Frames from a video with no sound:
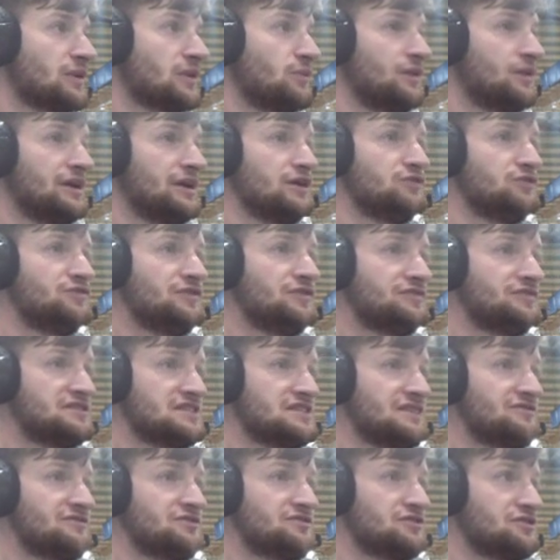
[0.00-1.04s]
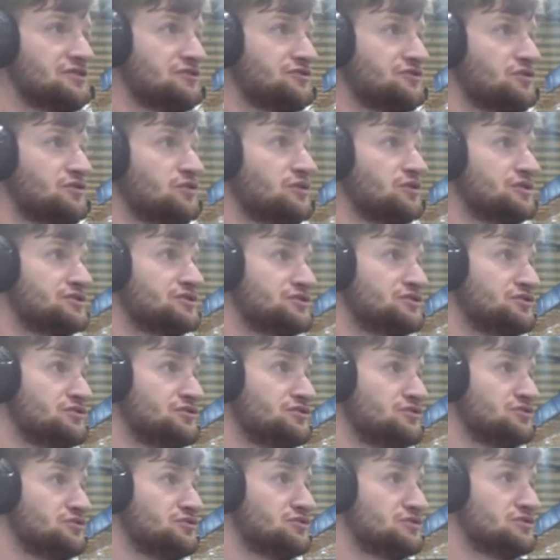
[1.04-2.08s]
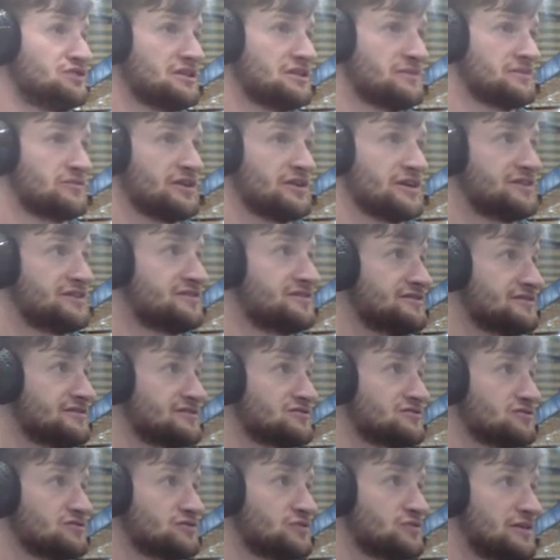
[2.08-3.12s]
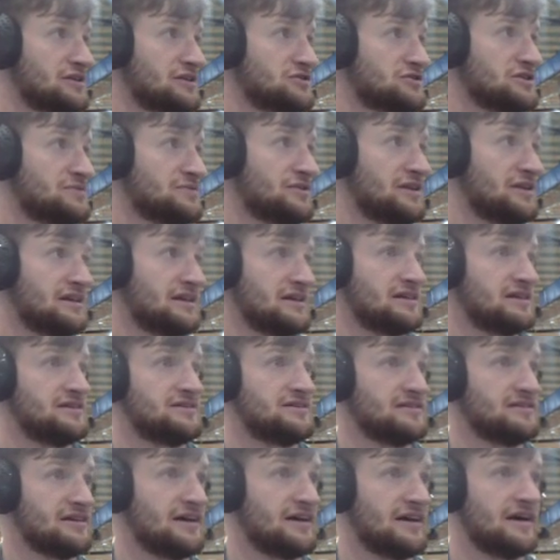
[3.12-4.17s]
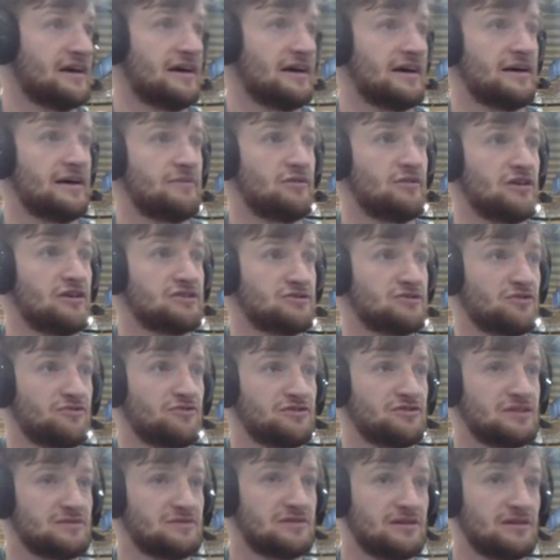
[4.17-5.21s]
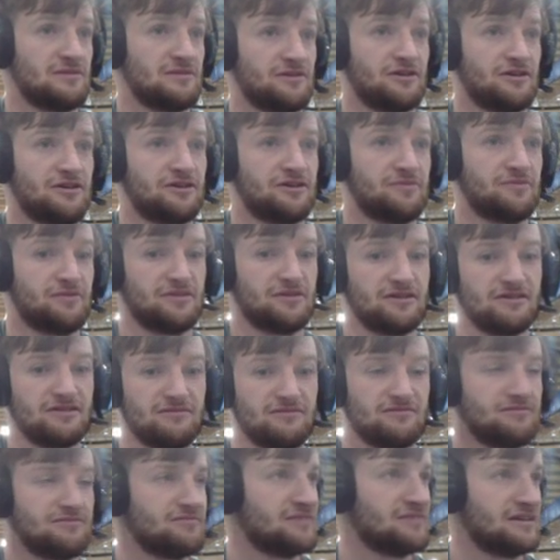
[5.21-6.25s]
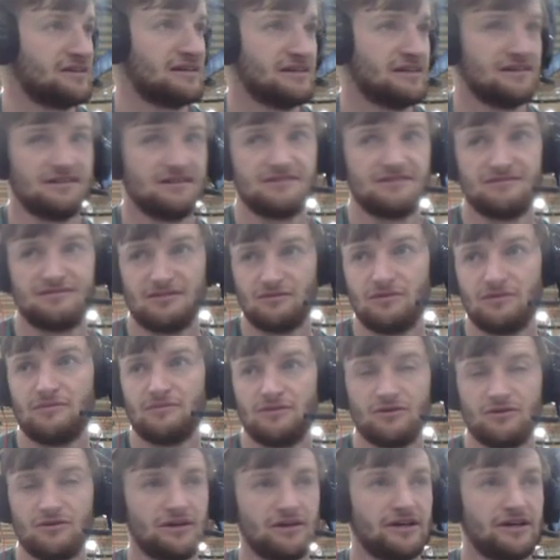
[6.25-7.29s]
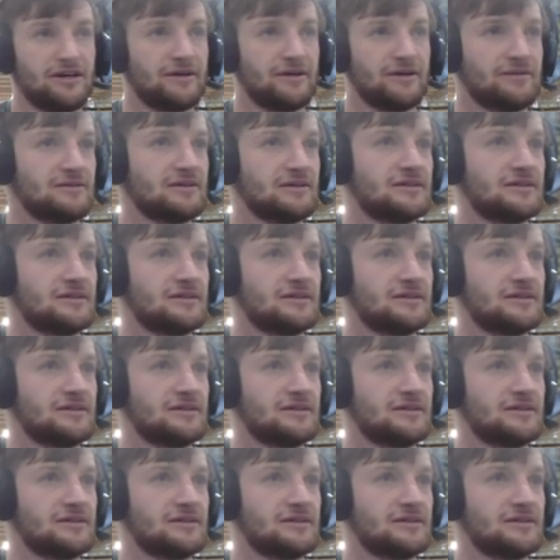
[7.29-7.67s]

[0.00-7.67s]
We're now 57-34 to Team Red, so 23-point lead. Ross Dunford seems a little bit hurt, but he will be okay.